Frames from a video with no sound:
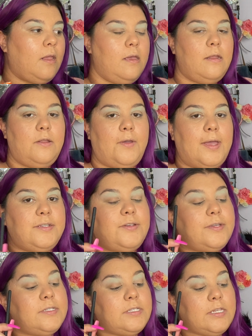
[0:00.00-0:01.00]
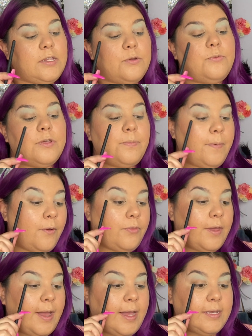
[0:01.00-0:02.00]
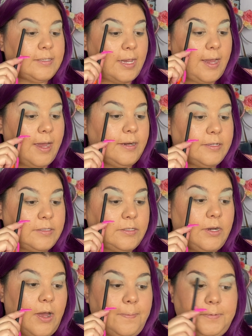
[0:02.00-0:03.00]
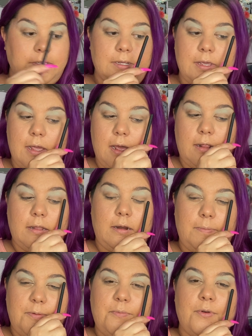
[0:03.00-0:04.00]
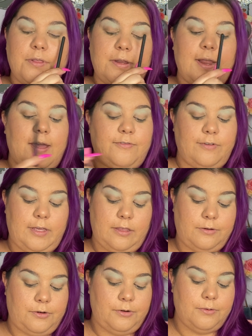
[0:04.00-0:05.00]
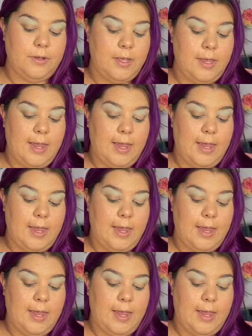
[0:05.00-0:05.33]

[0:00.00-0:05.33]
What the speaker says: Now, as you can see with both eyes, I kind of stopped a little bit more than halfway through,